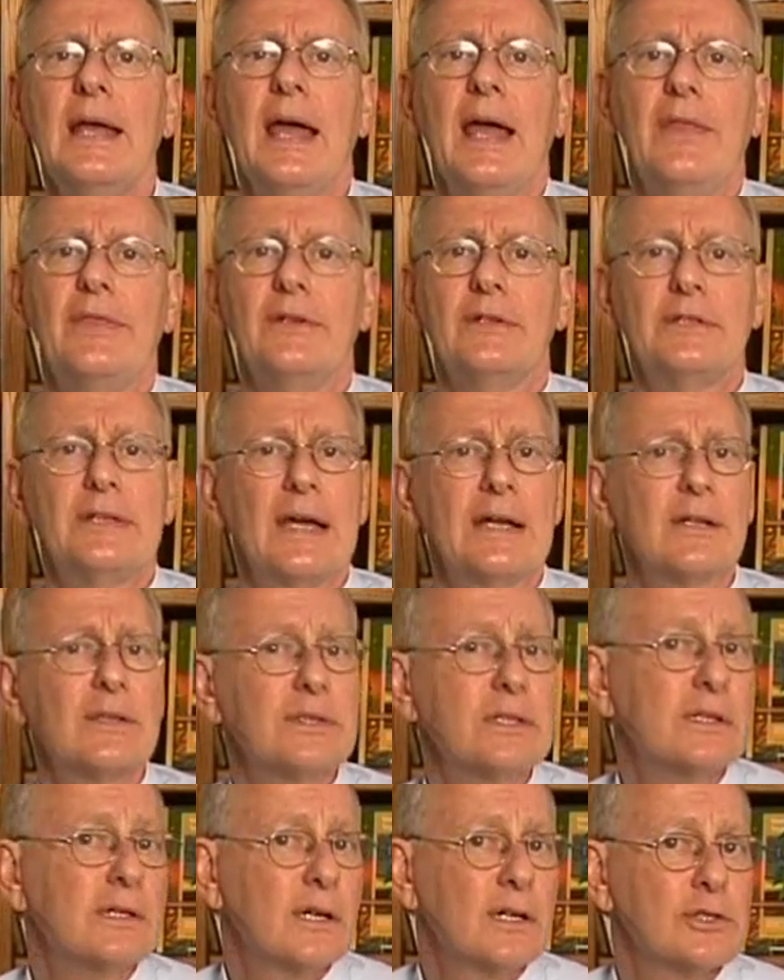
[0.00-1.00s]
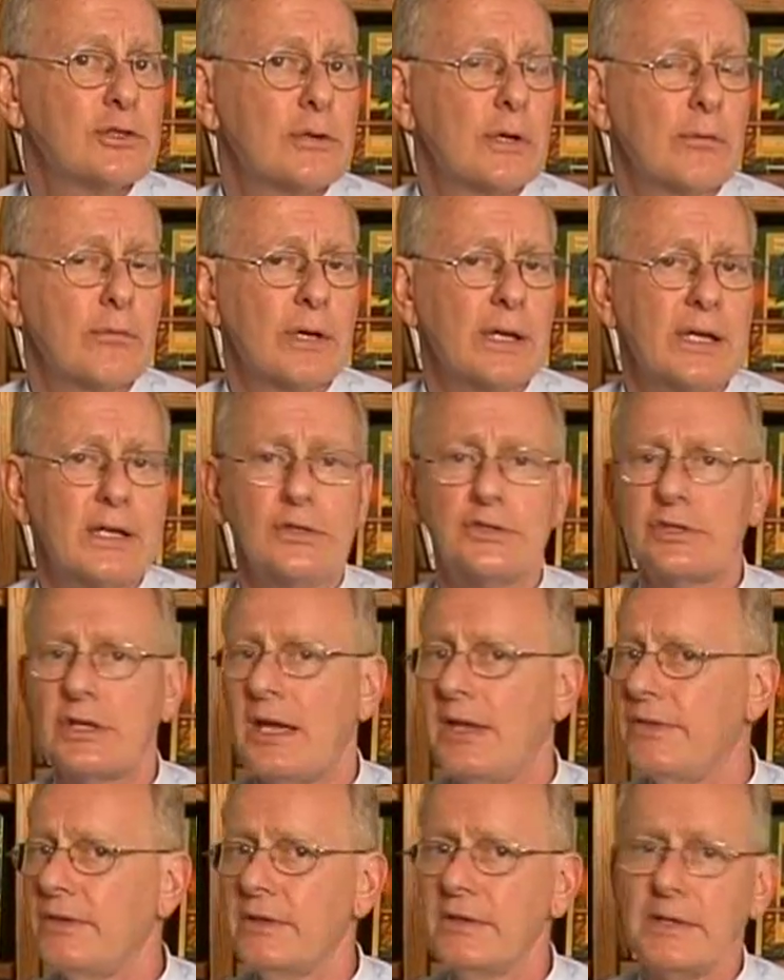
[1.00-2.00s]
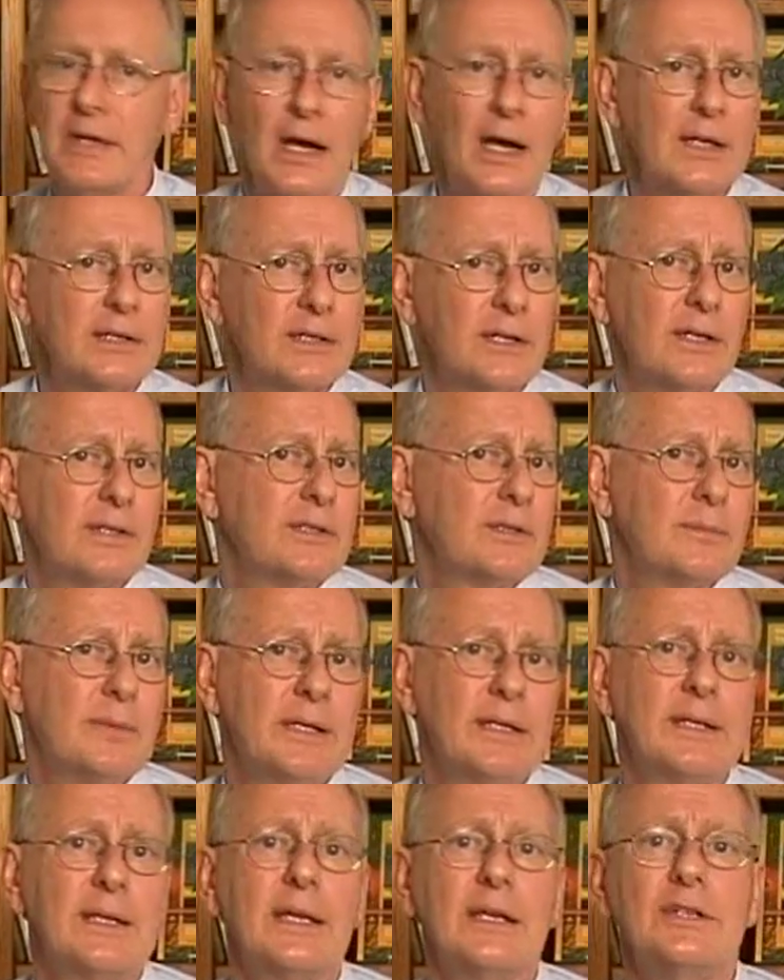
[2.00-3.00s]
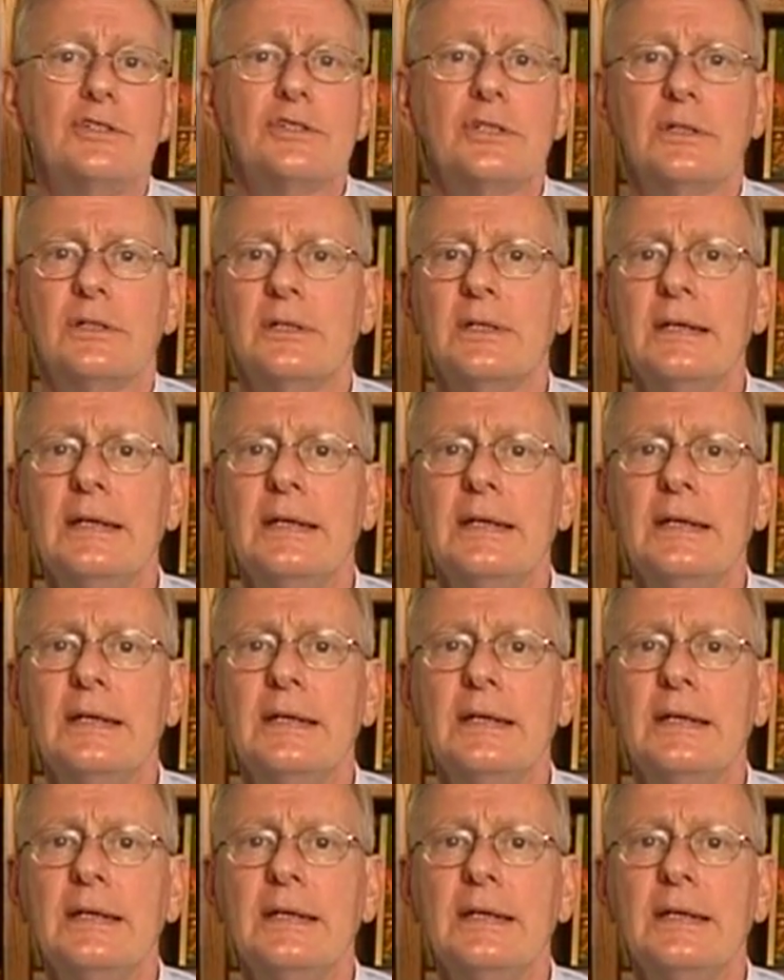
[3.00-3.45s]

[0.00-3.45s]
and they're down at the archery range and they're not on their medication.